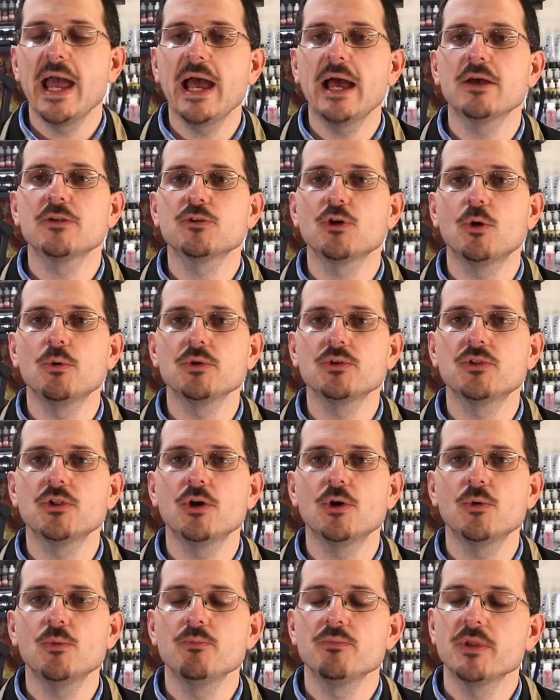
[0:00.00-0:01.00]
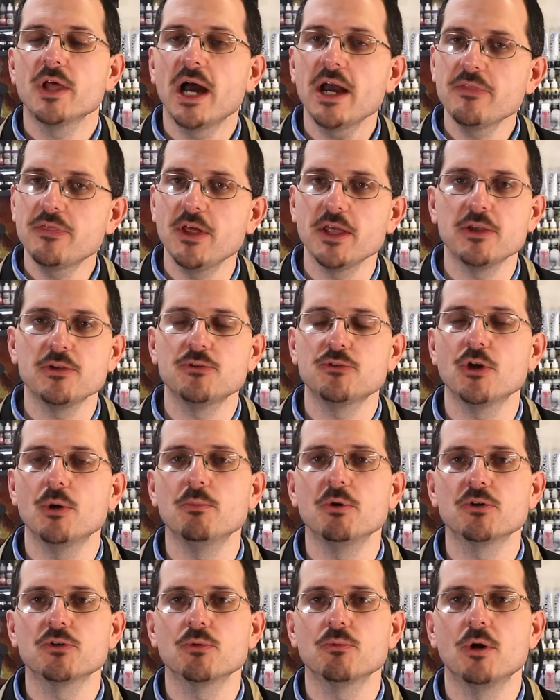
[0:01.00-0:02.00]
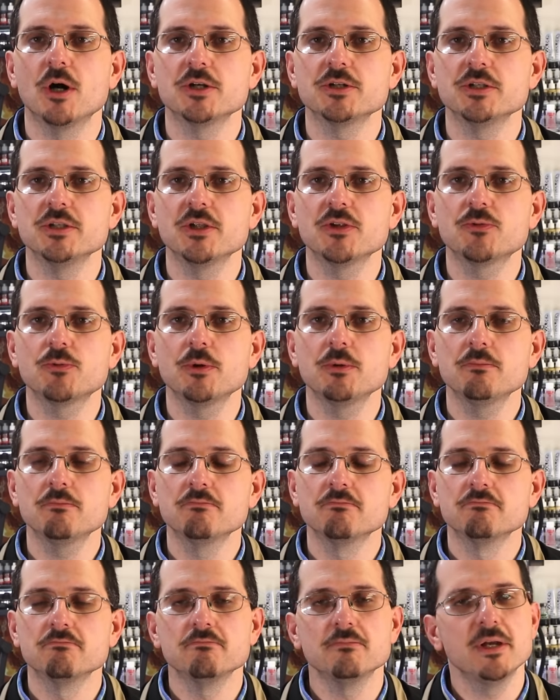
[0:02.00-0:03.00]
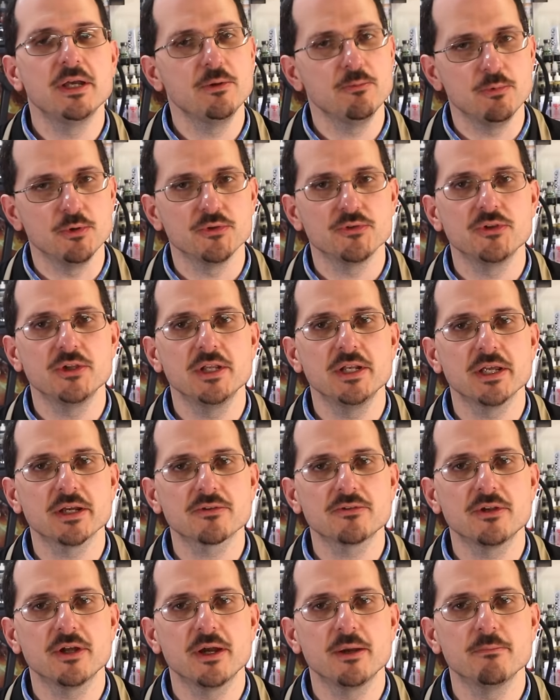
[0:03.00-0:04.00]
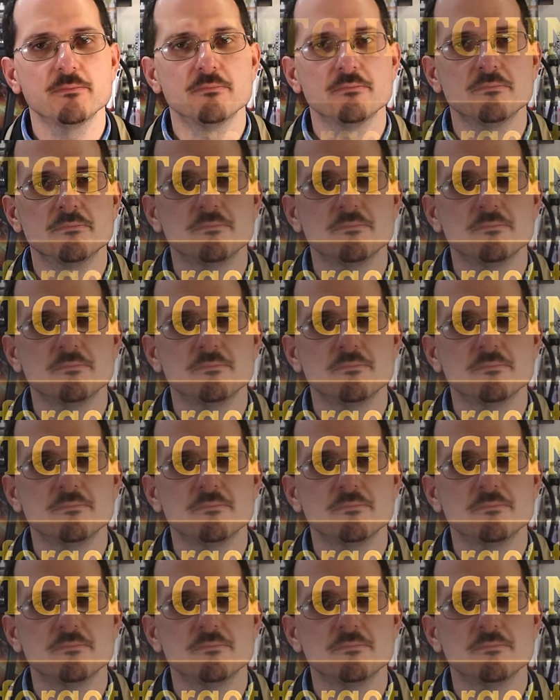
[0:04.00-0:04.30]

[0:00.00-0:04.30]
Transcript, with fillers: As always, though, I thank you so much for watching this one, and we'll see you next time.